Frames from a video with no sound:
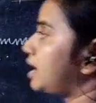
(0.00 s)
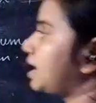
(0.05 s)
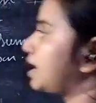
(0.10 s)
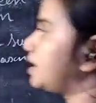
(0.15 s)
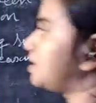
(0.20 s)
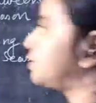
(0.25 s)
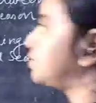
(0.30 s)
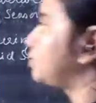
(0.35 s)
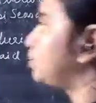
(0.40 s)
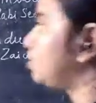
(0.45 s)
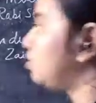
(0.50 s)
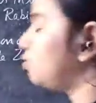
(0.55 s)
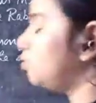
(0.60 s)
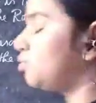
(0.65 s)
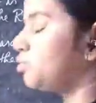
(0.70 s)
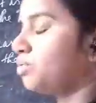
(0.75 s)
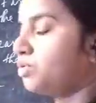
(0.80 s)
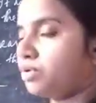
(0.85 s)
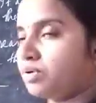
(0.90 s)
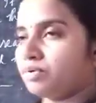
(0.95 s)
and
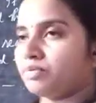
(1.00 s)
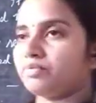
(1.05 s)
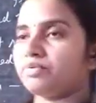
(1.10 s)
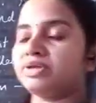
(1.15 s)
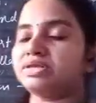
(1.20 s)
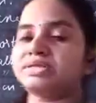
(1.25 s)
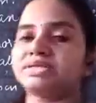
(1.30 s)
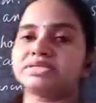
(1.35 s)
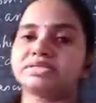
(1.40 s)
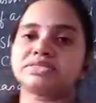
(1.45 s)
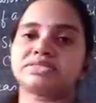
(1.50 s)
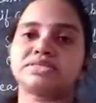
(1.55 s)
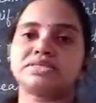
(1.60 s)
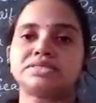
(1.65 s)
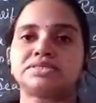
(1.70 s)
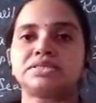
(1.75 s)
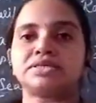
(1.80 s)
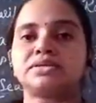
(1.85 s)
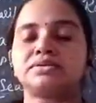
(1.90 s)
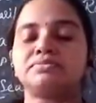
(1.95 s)
your winter
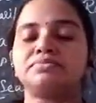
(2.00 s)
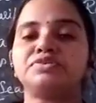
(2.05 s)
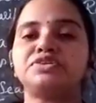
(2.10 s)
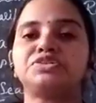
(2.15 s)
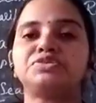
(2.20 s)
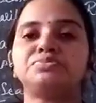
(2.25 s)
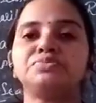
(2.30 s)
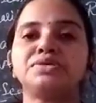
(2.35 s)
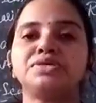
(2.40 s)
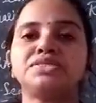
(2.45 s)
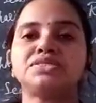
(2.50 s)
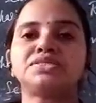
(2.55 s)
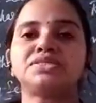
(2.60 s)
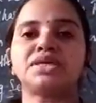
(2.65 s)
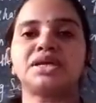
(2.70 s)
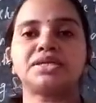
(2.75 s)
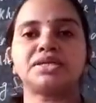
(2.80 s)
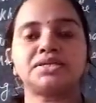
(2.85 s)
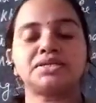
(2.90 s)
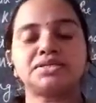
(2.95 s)
season, which means
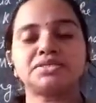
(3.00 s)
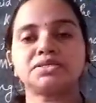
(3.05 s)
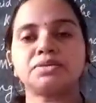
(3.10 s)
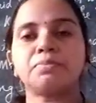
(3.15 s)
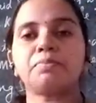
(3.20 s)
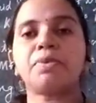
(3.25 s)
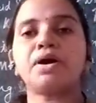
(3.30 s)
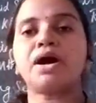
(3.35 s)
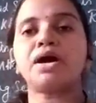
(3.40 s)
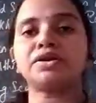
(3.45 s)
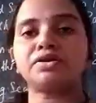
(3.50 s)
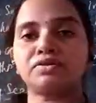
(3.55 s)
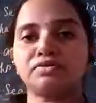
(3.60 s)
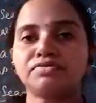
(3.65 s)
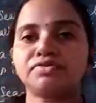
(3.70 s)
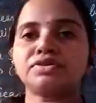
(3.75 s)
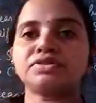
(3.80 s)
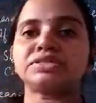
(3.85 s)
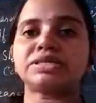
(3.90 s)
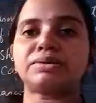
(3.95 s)
that it is a part
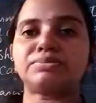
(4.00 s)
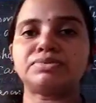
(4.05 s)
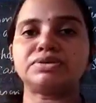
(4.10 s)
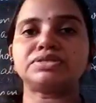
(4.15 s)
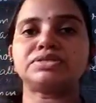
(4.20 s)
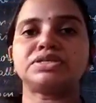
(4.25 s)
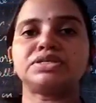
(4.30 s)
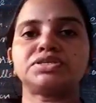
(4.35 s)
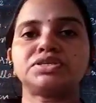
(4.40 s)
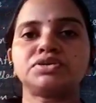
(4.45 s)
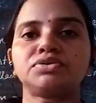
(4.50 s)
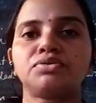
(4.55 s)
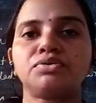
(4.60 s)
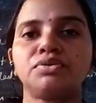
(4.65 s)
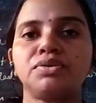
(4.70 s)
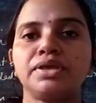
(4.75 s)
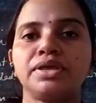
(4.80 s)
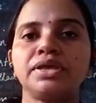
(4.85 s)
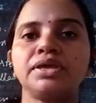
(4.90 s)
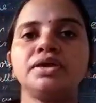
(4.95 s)
of your summer season
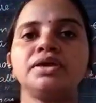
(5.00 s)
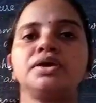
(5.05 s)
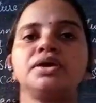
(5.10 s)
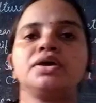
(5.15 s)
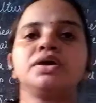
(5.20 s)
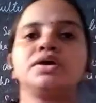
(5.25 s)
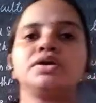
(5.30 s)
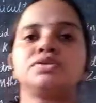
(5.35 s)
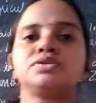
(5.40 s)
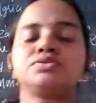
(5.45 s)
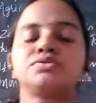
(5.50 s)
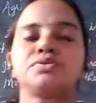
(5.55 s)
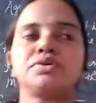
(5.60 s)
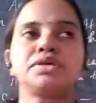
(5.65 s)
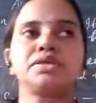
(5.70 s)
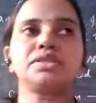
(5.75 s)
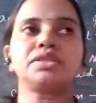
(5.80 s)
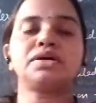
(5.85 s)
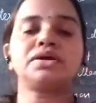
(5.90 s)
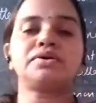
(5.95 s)
only.
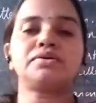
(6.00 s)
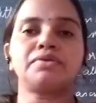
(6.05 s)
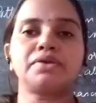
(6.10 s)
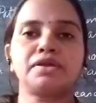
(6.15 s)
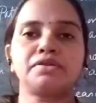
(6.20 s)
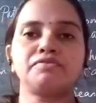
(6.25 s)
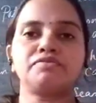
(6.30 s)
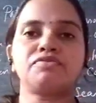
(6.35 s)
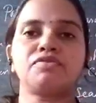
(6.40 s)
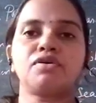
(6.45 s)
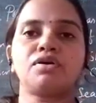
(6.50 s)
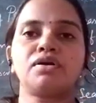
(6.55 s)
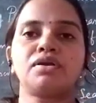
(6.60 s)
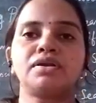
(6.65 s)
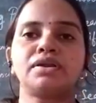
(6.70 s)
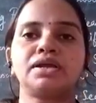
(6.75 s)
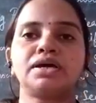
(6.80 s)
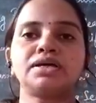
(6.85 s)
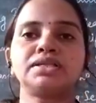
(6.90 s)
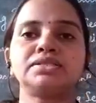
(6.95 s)
During the
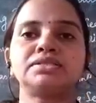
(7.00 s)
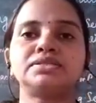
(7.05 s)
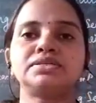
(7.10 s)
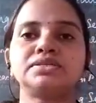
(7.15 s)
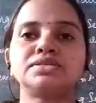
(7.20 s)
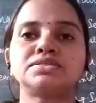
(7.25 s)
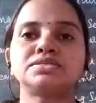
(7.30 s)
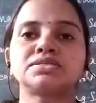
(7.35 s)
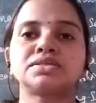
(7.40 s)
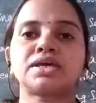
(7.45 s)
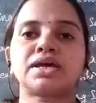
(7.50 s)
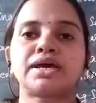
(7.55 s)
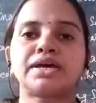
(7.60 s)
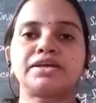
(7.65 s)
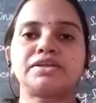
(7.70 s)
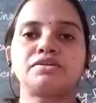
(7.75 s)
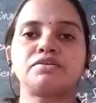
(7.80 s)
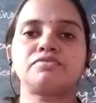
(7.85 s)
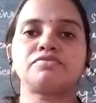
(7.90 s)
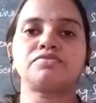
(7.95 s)
rainfall, these
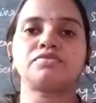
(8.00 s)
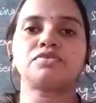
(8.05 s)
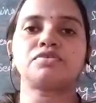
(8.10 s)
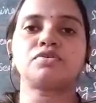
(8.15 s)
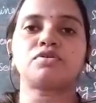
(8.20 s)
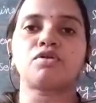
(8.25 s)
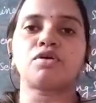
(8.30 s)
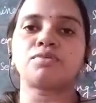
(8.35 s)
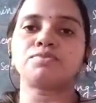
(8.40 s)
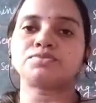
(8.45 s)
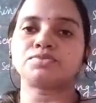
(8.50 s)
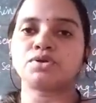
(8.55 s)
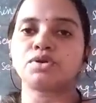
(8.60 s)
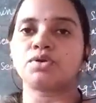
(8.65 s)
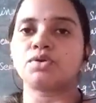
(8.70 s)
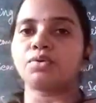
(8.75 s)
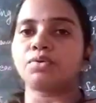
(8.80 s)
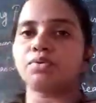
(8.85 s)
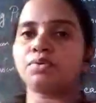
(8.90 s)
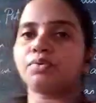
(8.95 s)
kind of crops
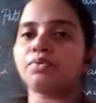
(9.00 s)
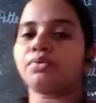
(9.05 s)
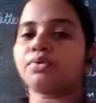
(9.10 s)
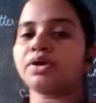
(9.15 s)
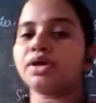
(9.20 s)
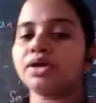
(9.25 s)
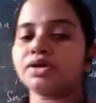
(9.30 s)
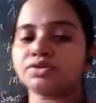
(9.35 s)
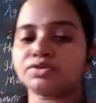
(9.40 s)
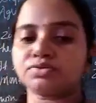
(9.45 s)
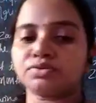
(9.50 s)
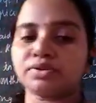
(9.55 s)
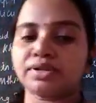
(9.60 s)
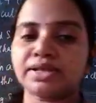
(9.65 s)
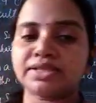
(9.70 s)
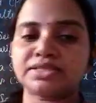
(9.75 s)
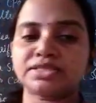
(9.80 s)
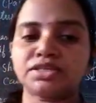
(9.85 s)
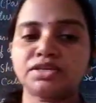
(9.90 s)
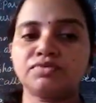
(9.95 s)
grow. Okay, so
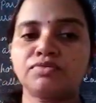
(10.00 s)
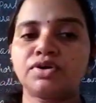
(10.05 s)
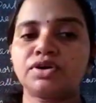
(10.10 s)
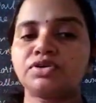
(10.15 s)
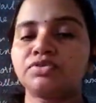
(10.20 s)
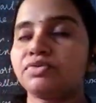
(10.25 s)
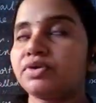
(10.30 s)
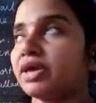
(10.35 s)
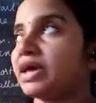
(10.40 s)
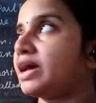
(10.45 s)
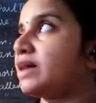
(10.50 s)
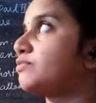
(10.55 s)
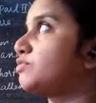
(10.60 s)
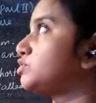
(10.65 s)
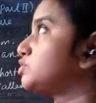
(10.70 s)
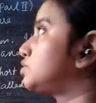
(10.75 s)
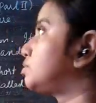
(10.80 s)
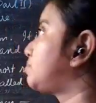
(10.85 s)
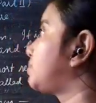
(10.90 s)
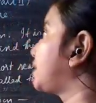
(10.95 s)
let's see what do we have on the